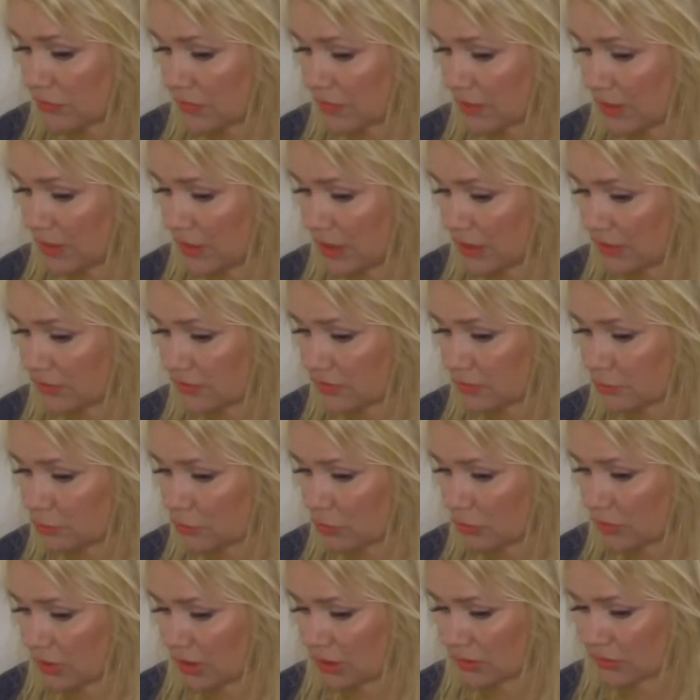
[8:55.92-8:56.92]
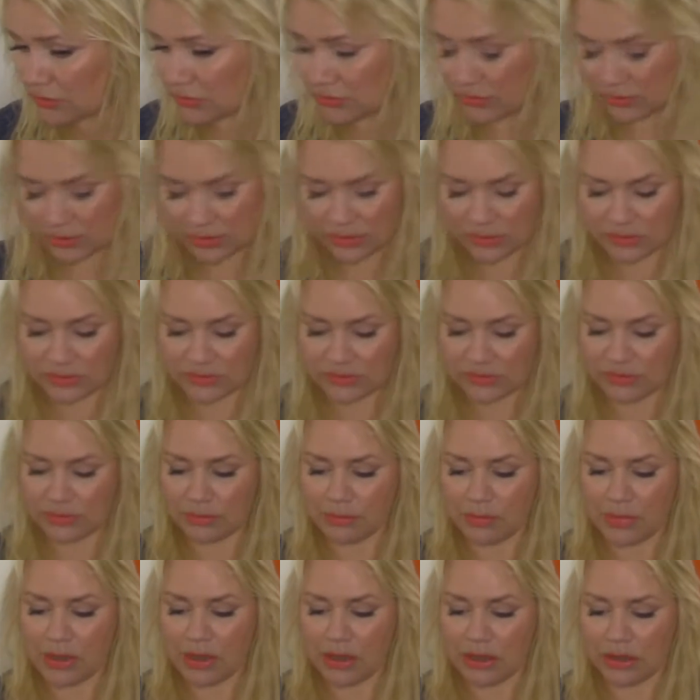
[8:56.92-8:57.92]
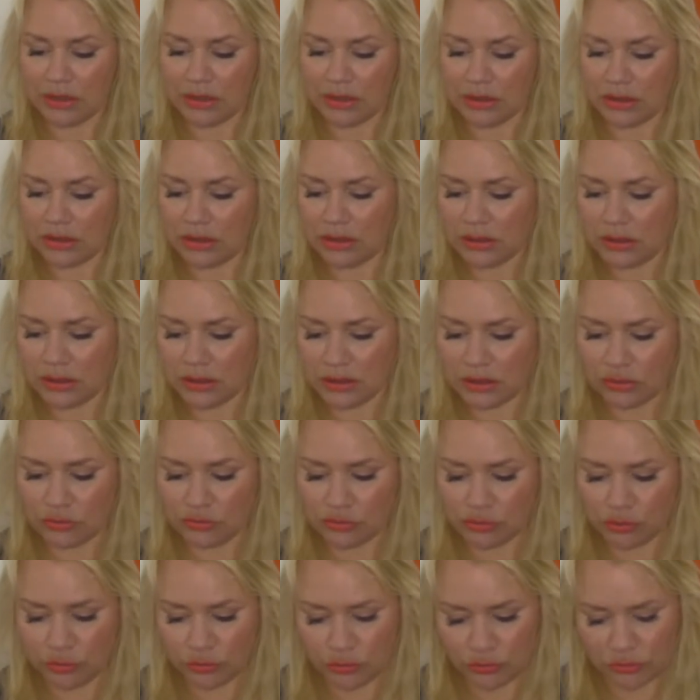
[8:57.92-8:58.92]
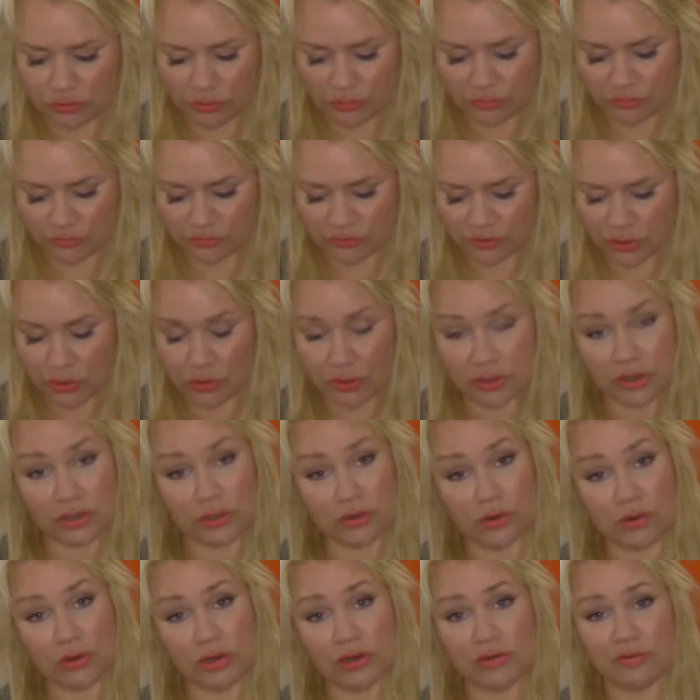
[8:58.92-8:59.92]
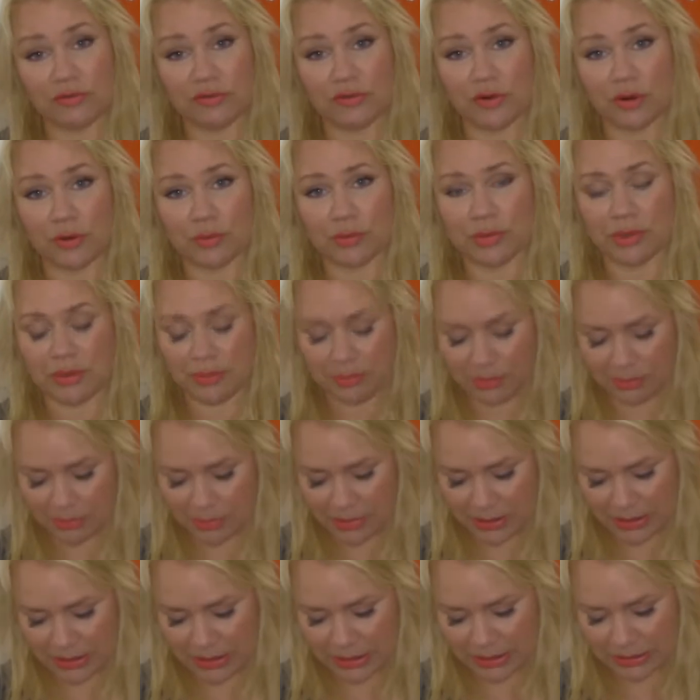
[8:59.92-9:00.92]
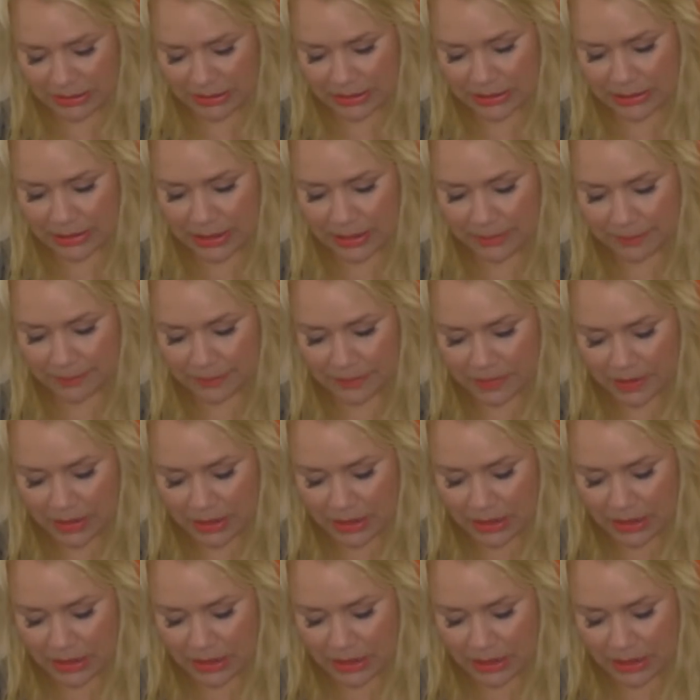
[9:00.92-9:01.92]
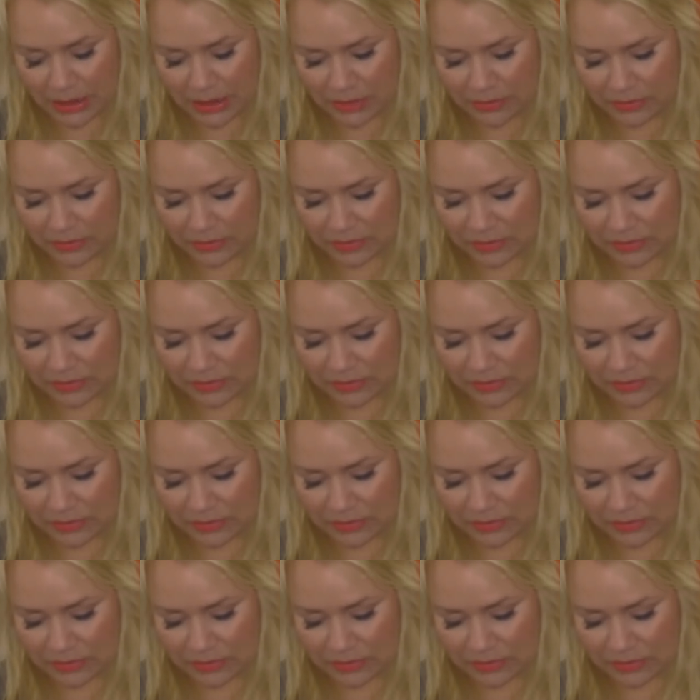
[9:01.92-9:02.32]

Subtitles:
the last product is my True Soft Argan Oil from Maria Nila. And